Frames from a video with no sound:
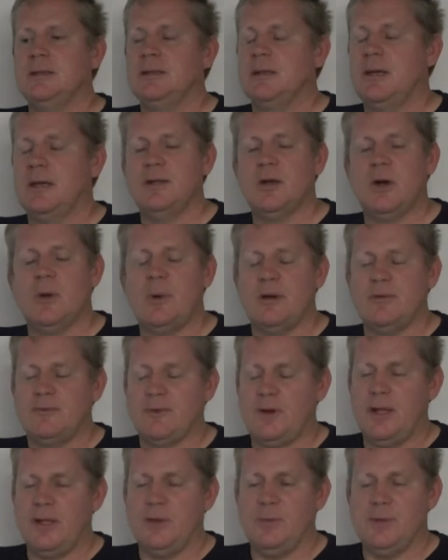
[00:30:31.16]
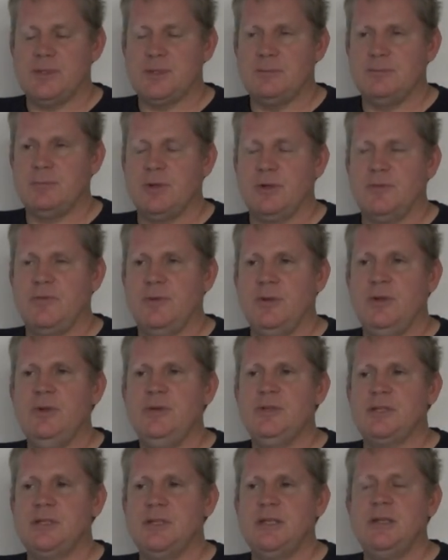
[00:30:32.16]
I know my father wasn't perfect. Who
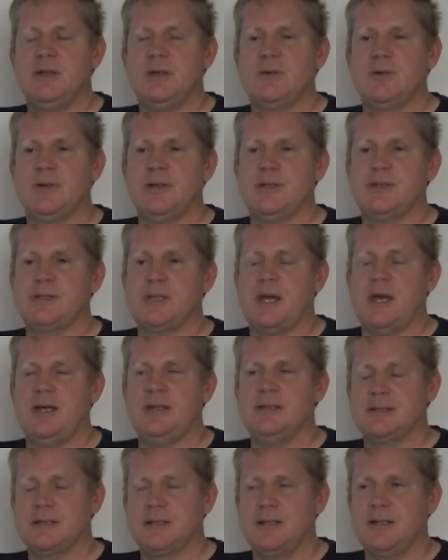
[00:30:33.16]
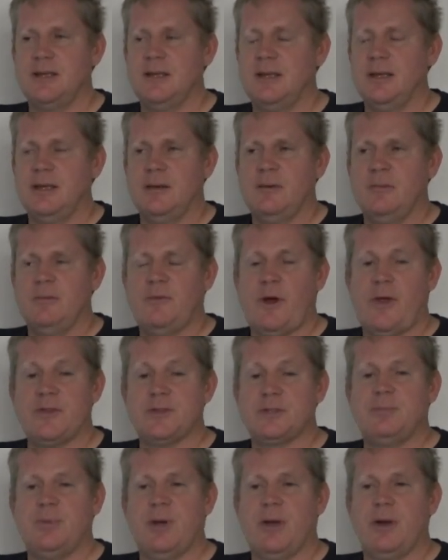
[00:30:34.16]
is he to criticize?
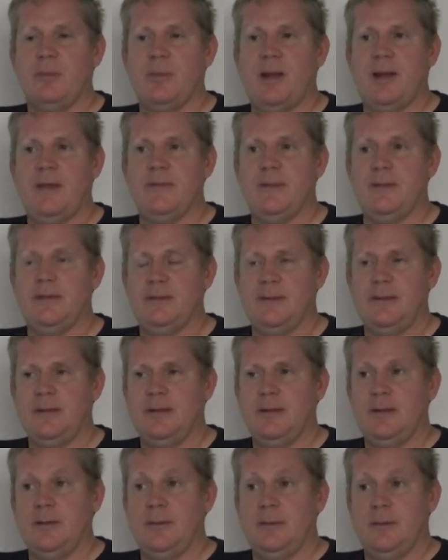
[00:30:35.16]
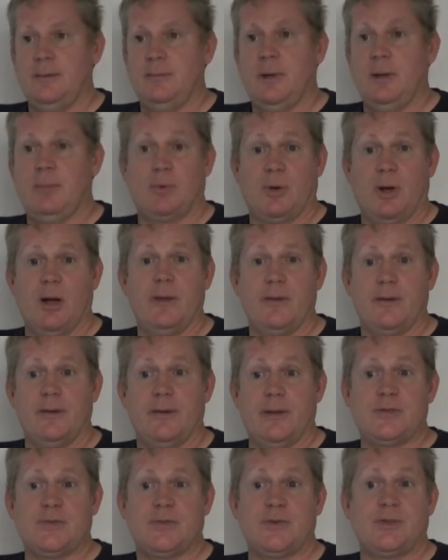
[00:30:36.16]
Father's a better man than my brother,
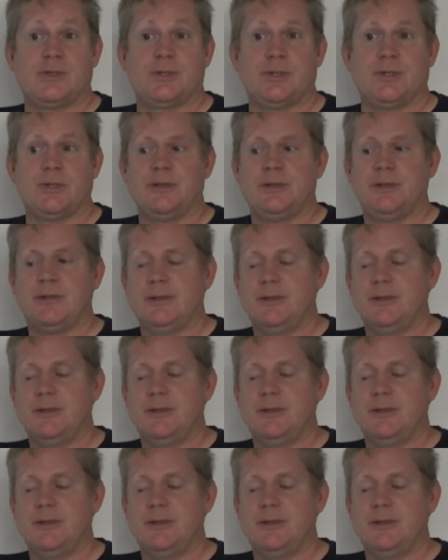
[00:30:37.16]
that's for sure.